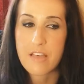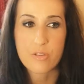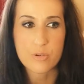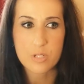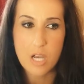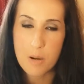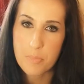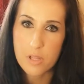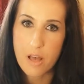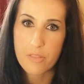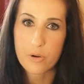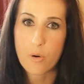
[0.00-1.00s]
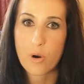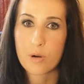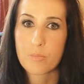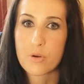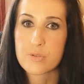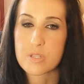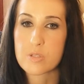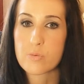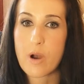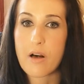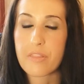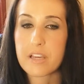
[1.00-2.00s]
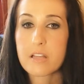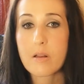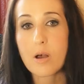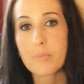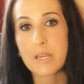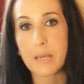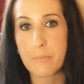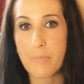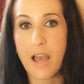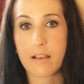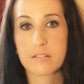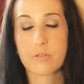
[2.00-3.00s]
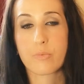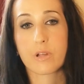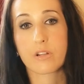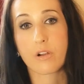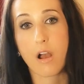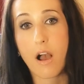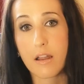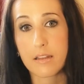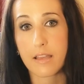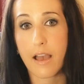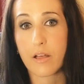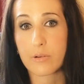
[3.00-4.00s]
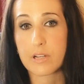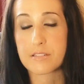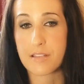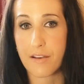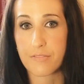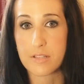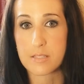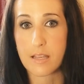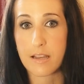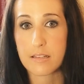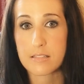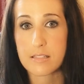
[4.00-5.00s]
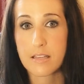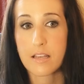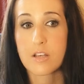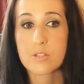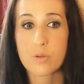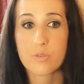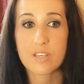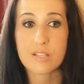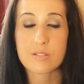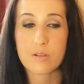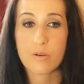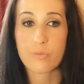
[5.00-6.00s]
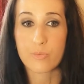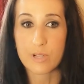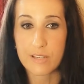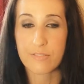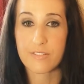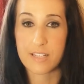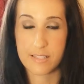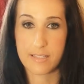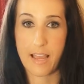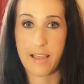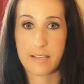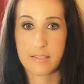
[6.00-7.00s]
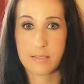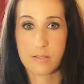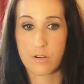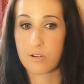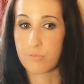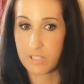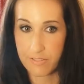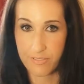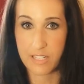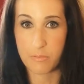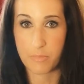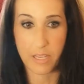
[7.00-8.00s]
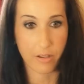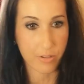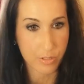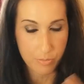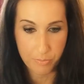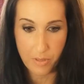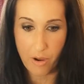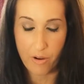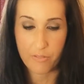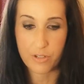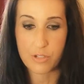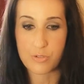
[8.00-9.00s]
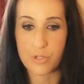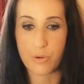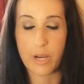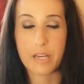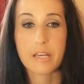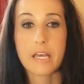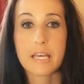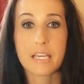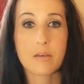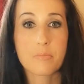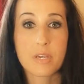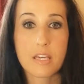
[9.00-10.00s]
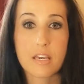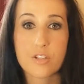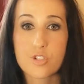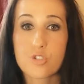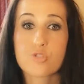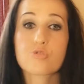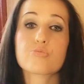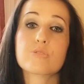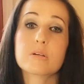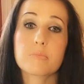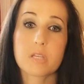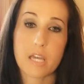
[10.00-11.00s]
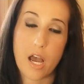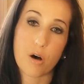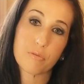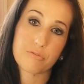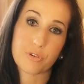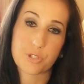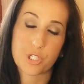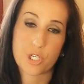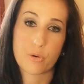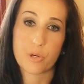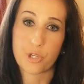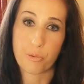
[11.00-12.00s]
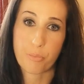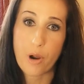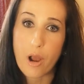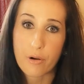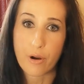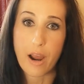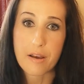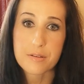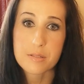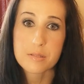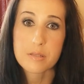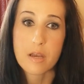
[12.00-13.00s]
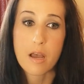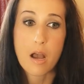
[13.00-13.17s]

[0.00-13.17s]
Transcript: and there's a couple other hormones as well that can all be impacted when you're on a calorie deficit. So these refeed days or refeed meals, however you do it, can be extremely helpful to you in your progress.